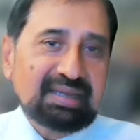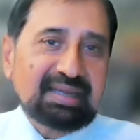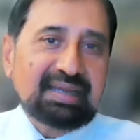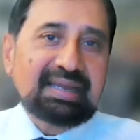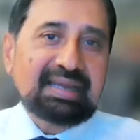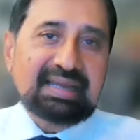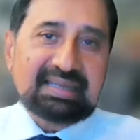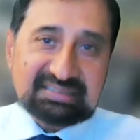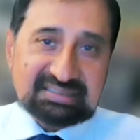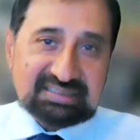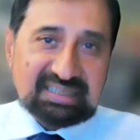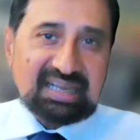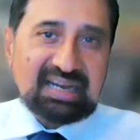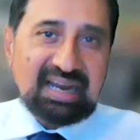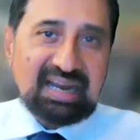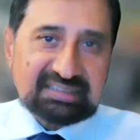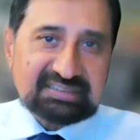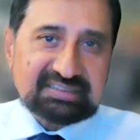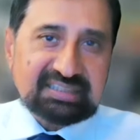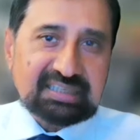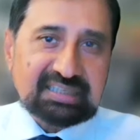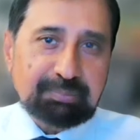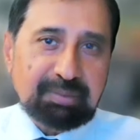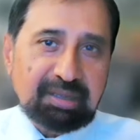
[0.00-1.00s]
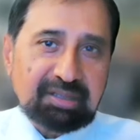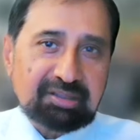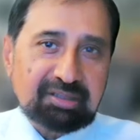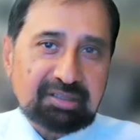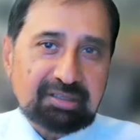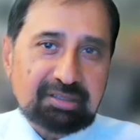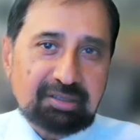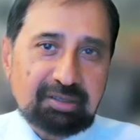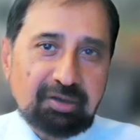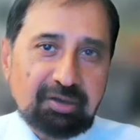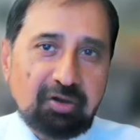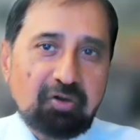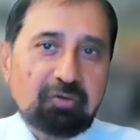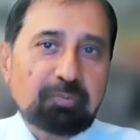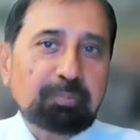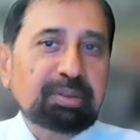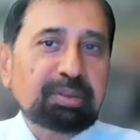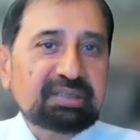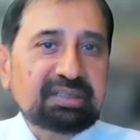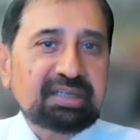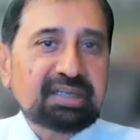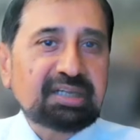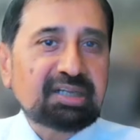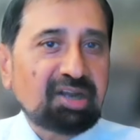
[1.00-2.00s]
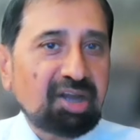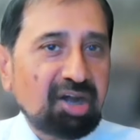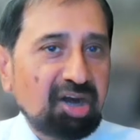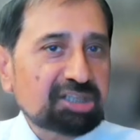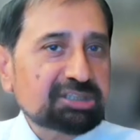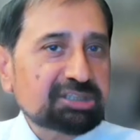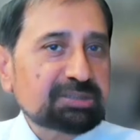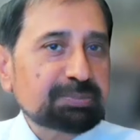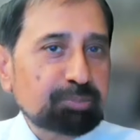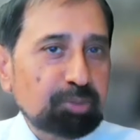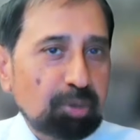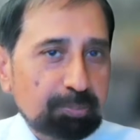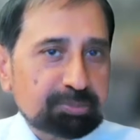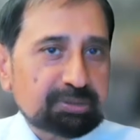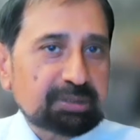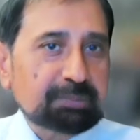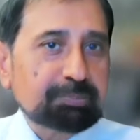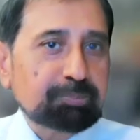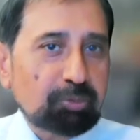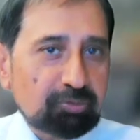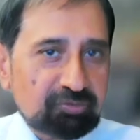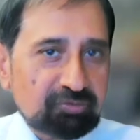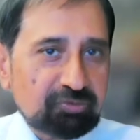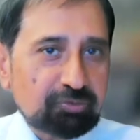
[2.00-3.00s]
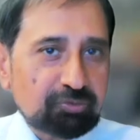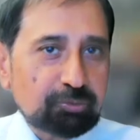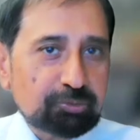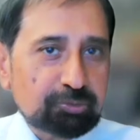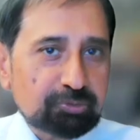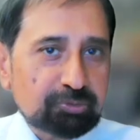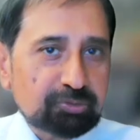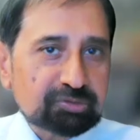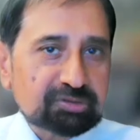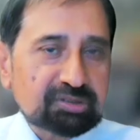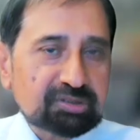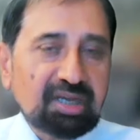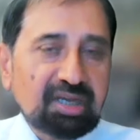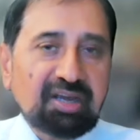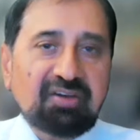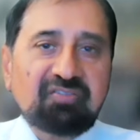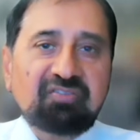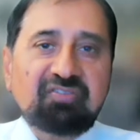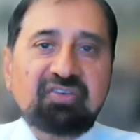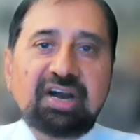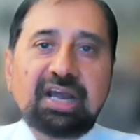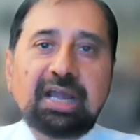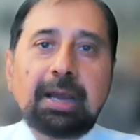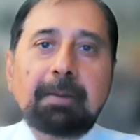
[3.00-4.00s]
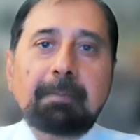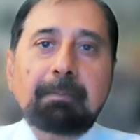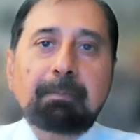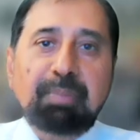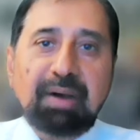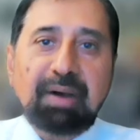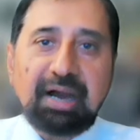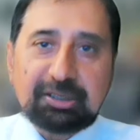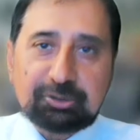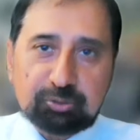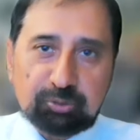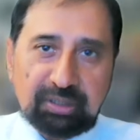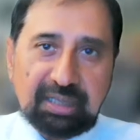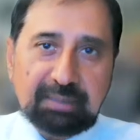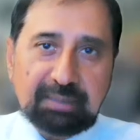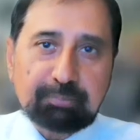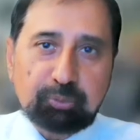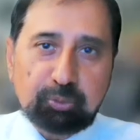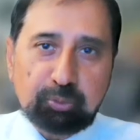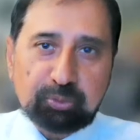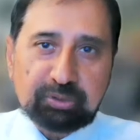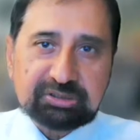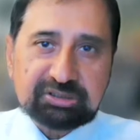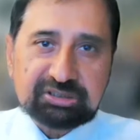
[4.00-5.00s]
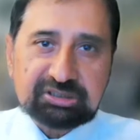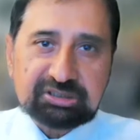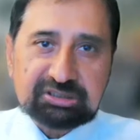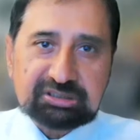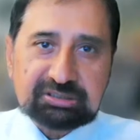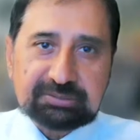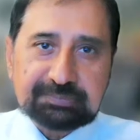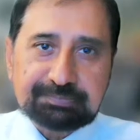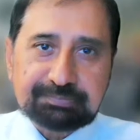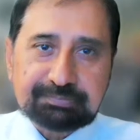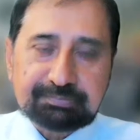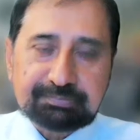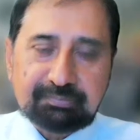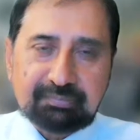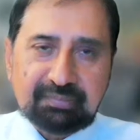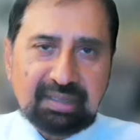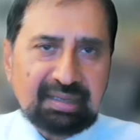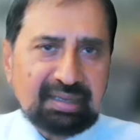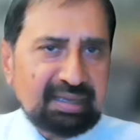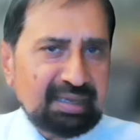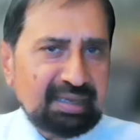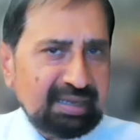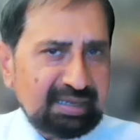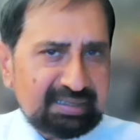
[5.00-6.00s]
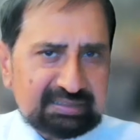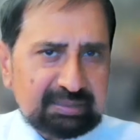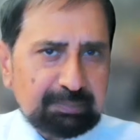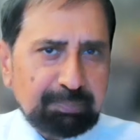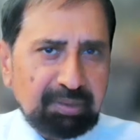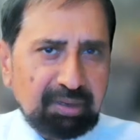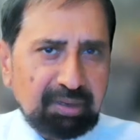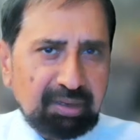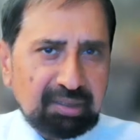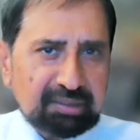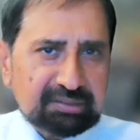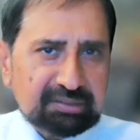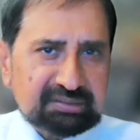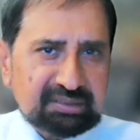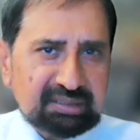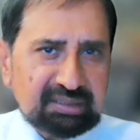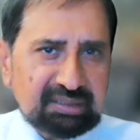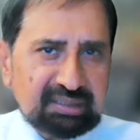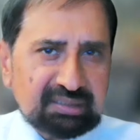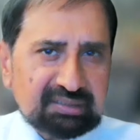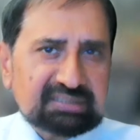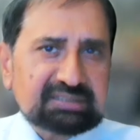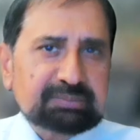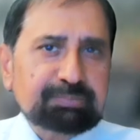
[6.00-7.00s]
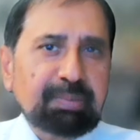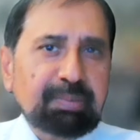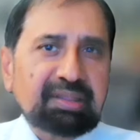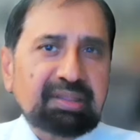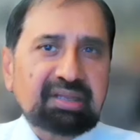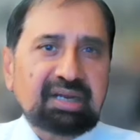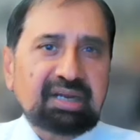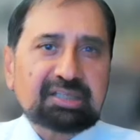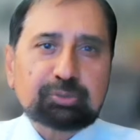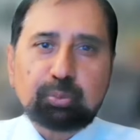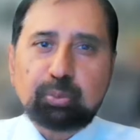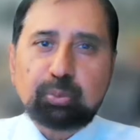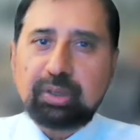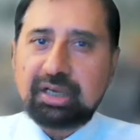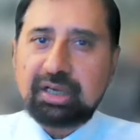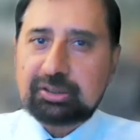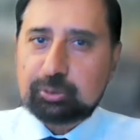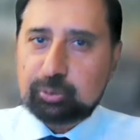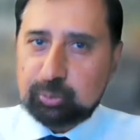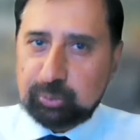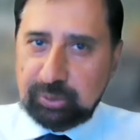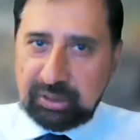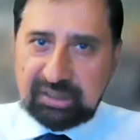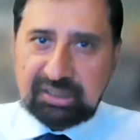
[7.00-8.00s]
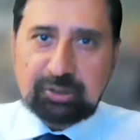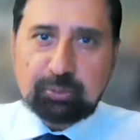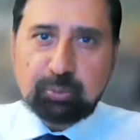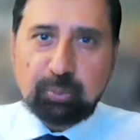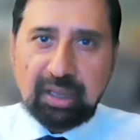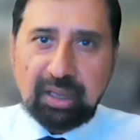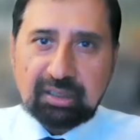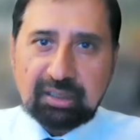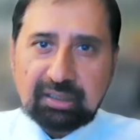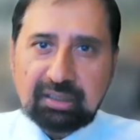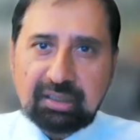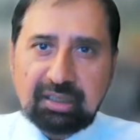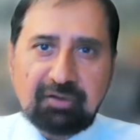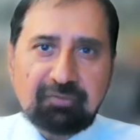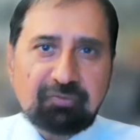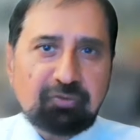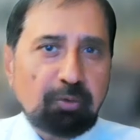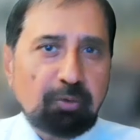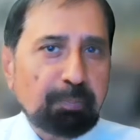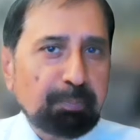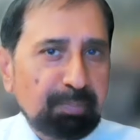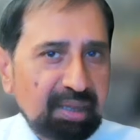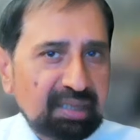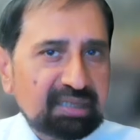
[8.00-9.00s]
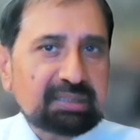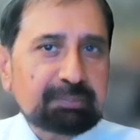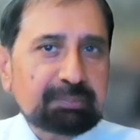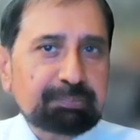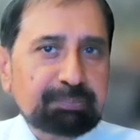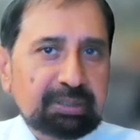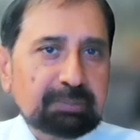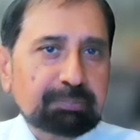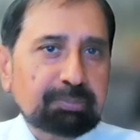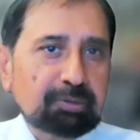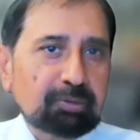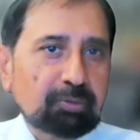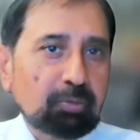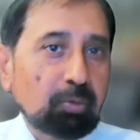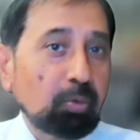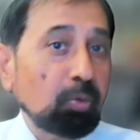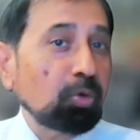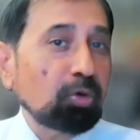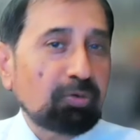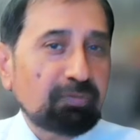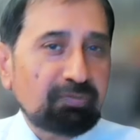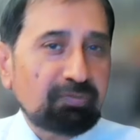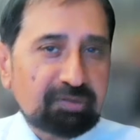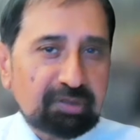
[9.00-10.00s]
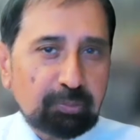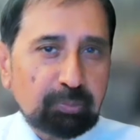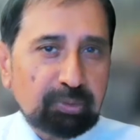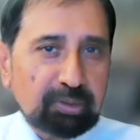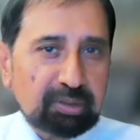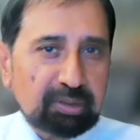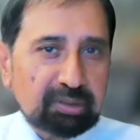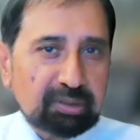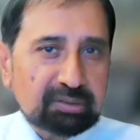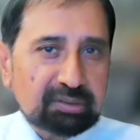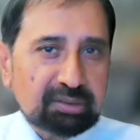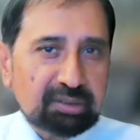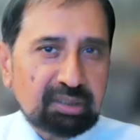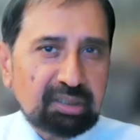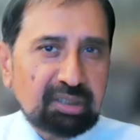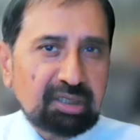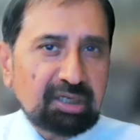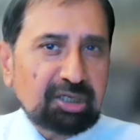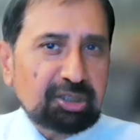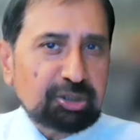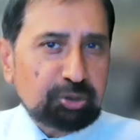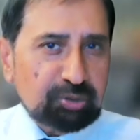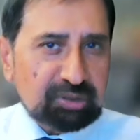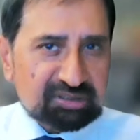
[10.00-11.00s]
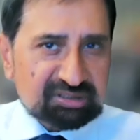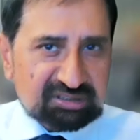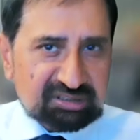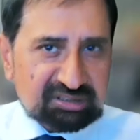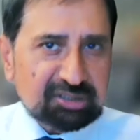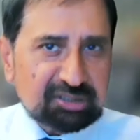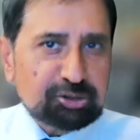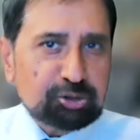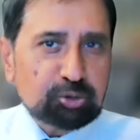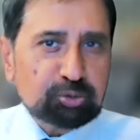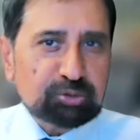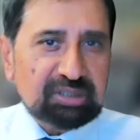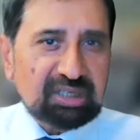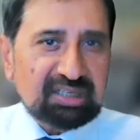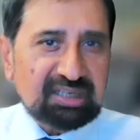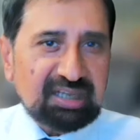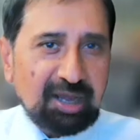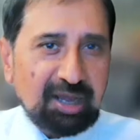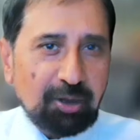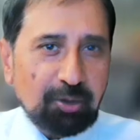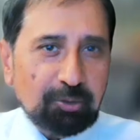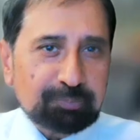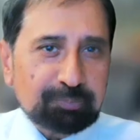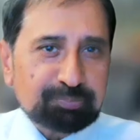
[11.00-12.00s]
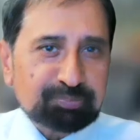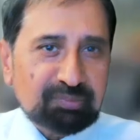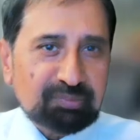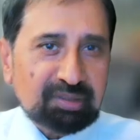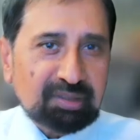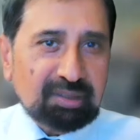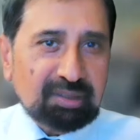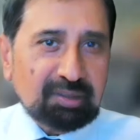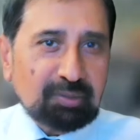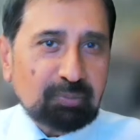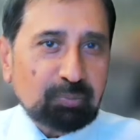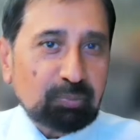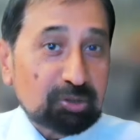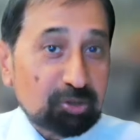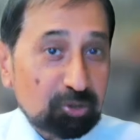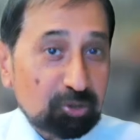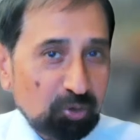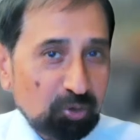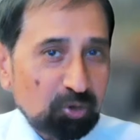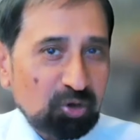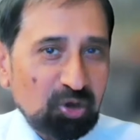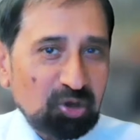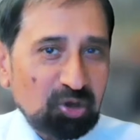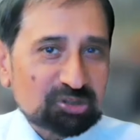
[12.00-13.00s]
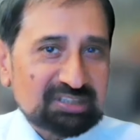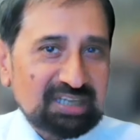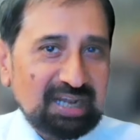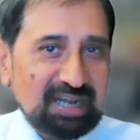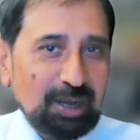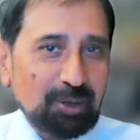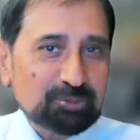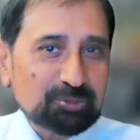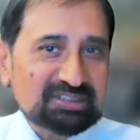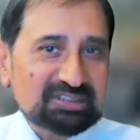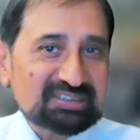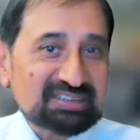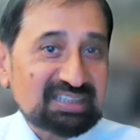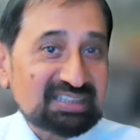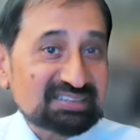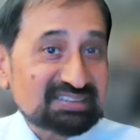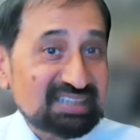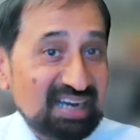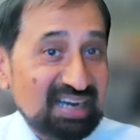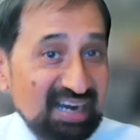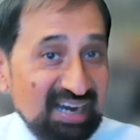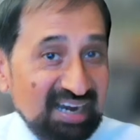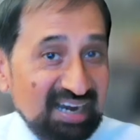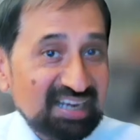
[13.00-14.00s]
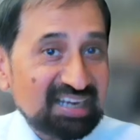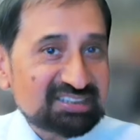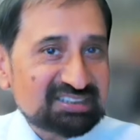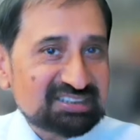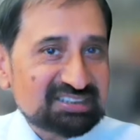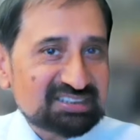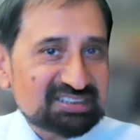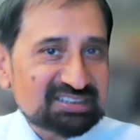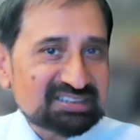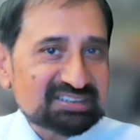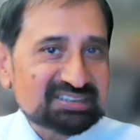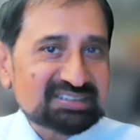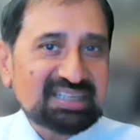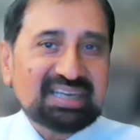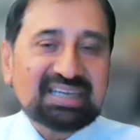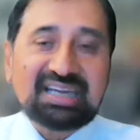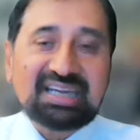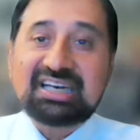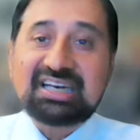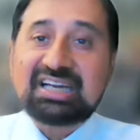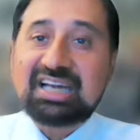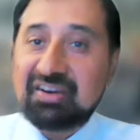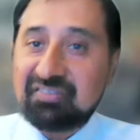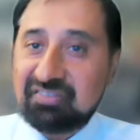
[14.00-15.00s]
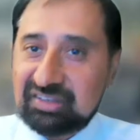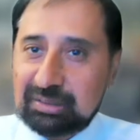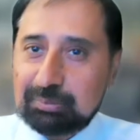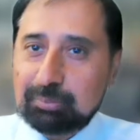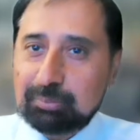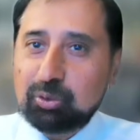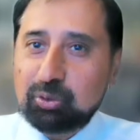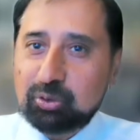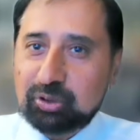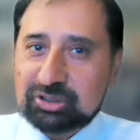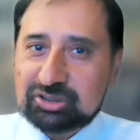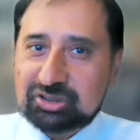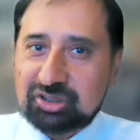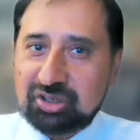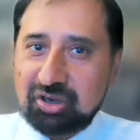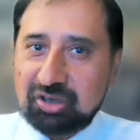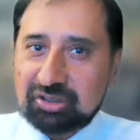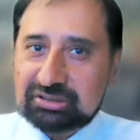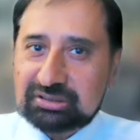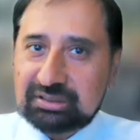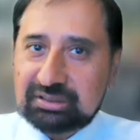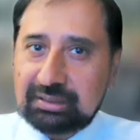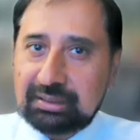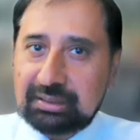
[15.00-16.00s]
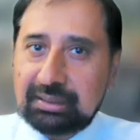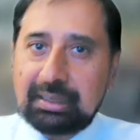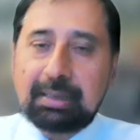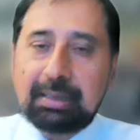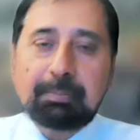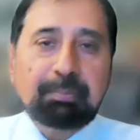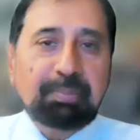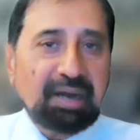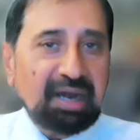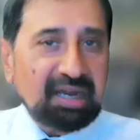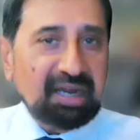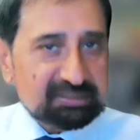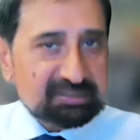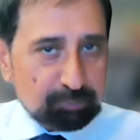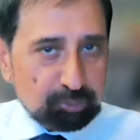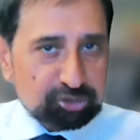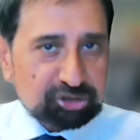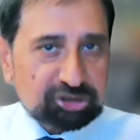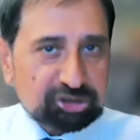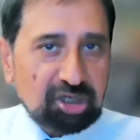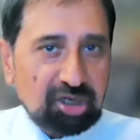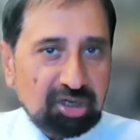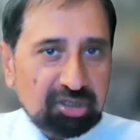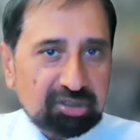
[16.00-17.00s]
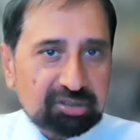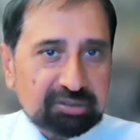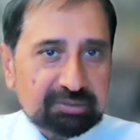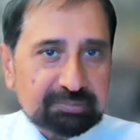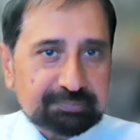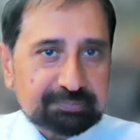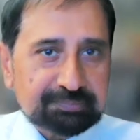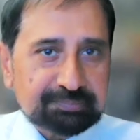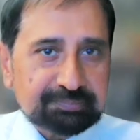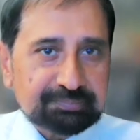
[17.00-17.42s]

It's the classic method of building large property portfolios via buy-to-let mortgages. In the past, this method has worked really well for many people all over the world. You can still use it now with low-cost houses, as the higher yields can cover the mortgage costs, but it's much harder.